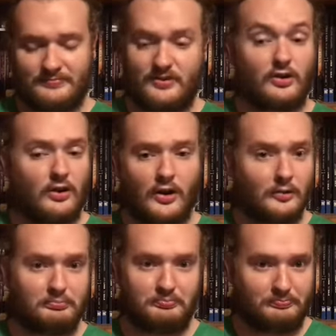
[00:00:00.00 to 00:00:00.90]
they're
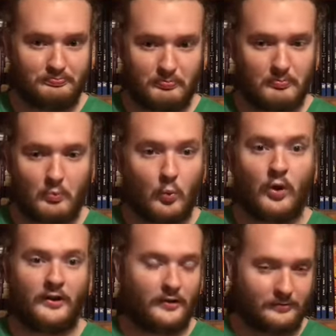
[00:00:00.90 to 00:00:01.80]
all
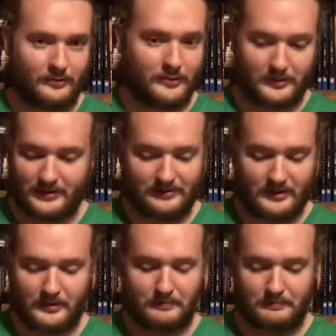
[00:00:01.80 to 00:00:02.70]
wonderful and
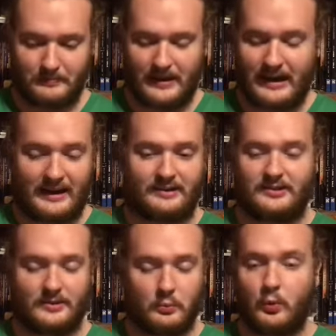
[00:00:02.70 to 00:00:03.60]
they're
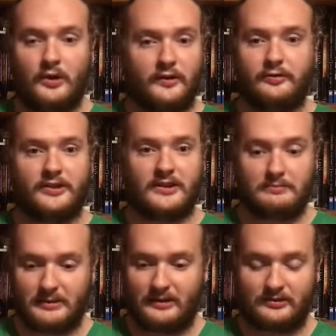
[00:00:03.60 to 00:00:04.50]
acted wonderfully
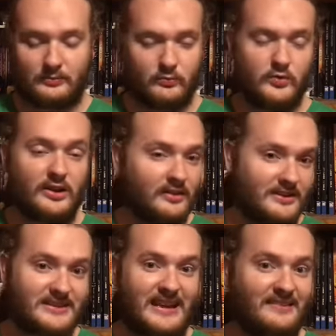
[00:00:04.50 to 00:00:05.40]
by some really
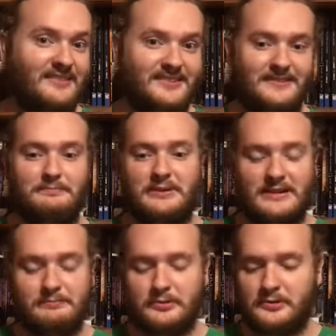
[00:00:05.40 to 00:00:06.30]
talented
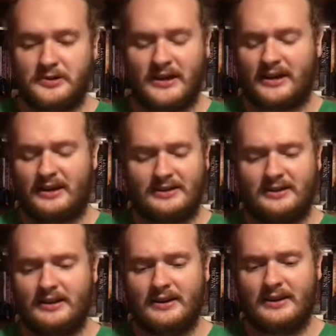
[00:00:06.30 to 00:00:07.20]
people.
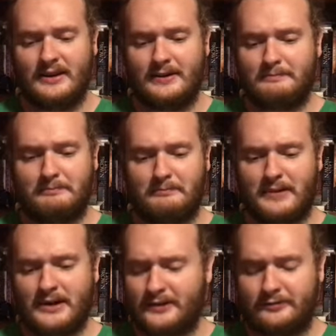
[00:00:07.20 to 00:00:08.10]
And
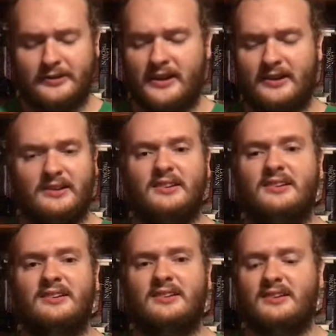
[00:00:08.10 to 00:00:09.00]
Mike
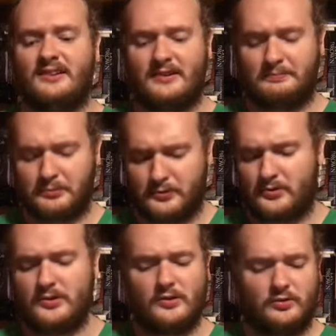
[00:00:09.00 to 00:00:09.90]
Flanagan
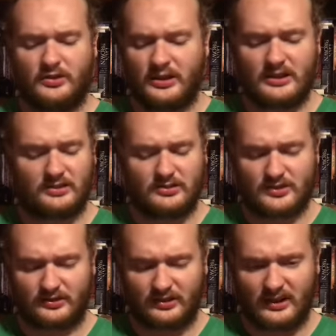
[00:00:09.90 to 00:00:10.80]
proves he's
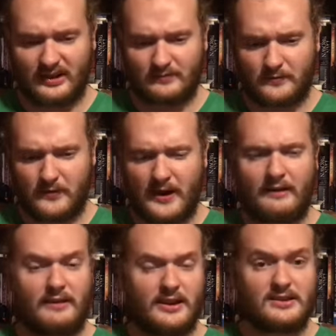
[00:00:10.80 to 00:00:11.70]
just a
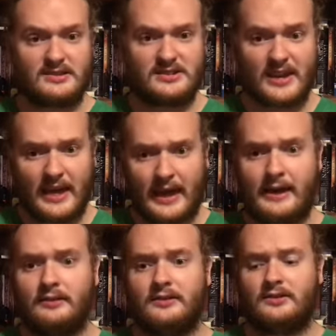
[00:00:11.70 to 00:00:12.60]
very
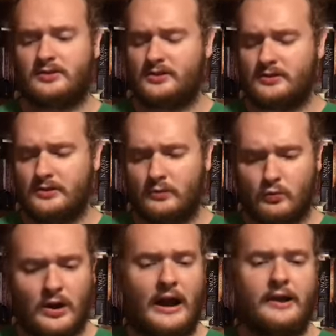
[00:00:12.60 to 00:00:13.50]
talented
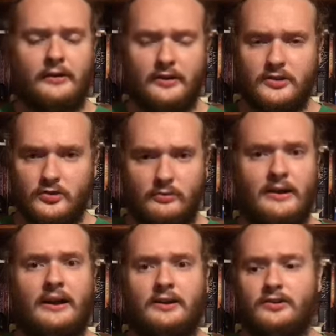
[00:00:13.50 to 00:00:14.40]
writer and
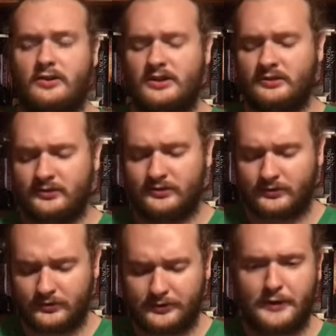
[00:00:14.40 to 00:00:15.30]
director. He's
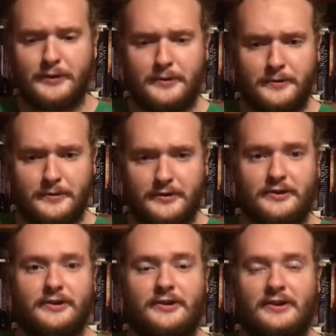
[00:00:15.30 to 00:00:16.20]
so
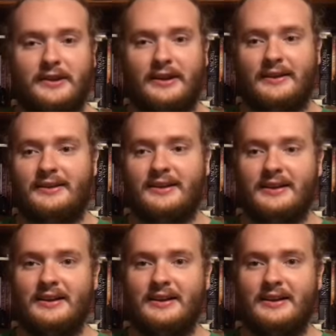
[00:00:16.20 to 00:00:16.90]
good and